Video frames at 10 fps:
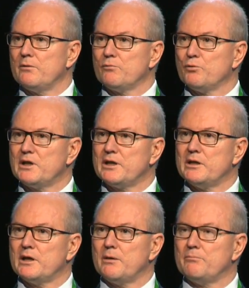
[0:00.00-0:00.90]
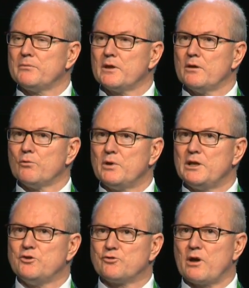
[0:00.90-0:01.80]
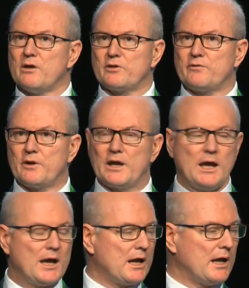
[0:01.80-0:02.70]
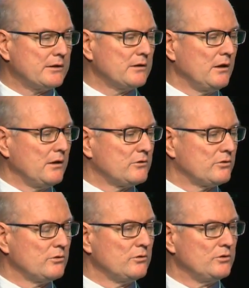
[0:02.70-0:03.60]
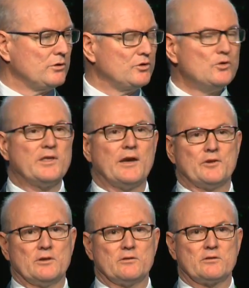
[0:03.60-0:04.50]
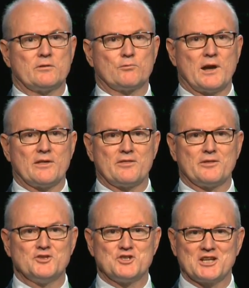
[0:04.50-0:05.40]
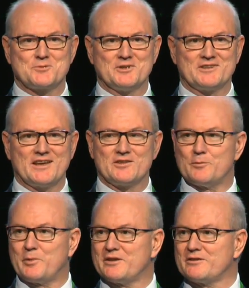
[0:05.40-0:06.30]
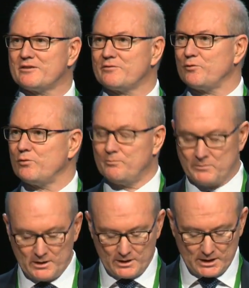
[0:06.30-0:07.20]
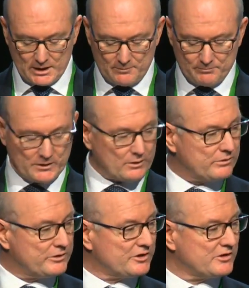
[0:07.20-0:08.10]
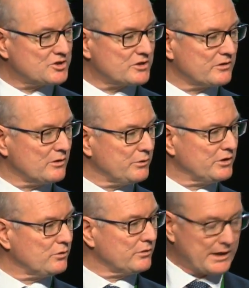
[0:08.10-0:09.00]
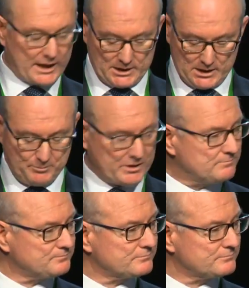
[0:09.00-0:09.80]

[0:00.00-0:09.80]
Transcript: really drove us very hard to use evidence rather than judgment as the basis for the decisions that we took at IHPA.